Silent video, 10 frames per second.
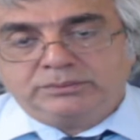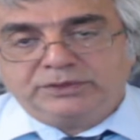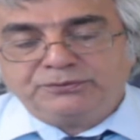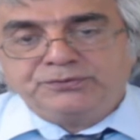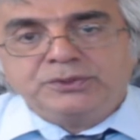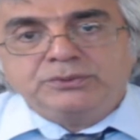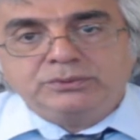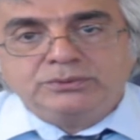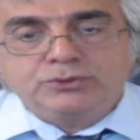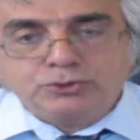a few
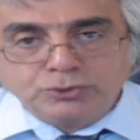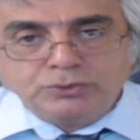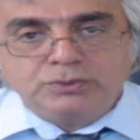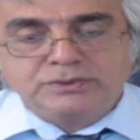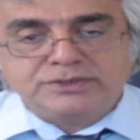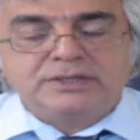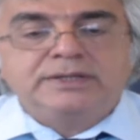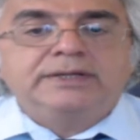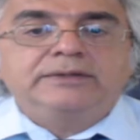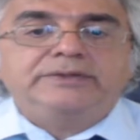tools
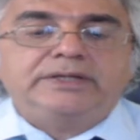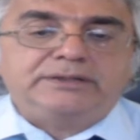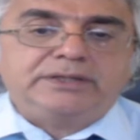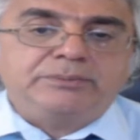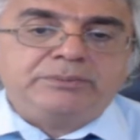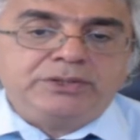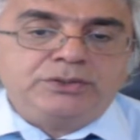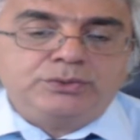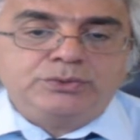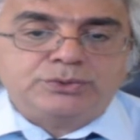that can be
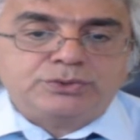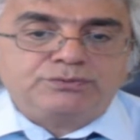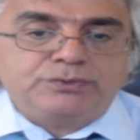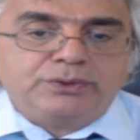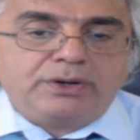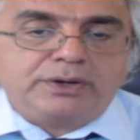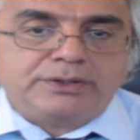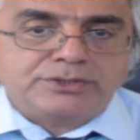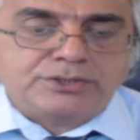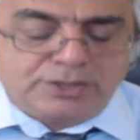used for
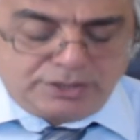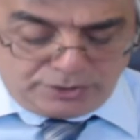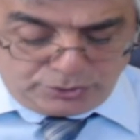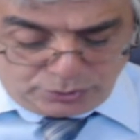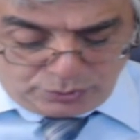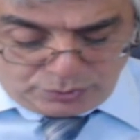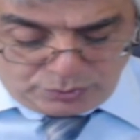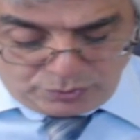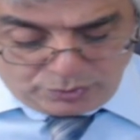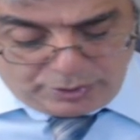us
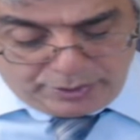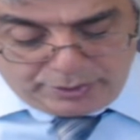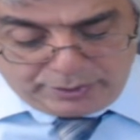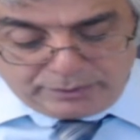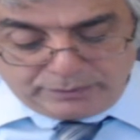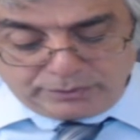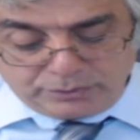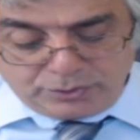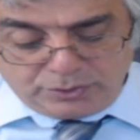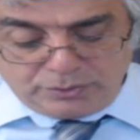to
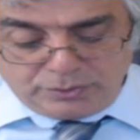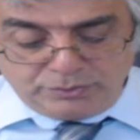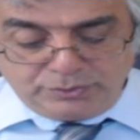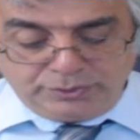go,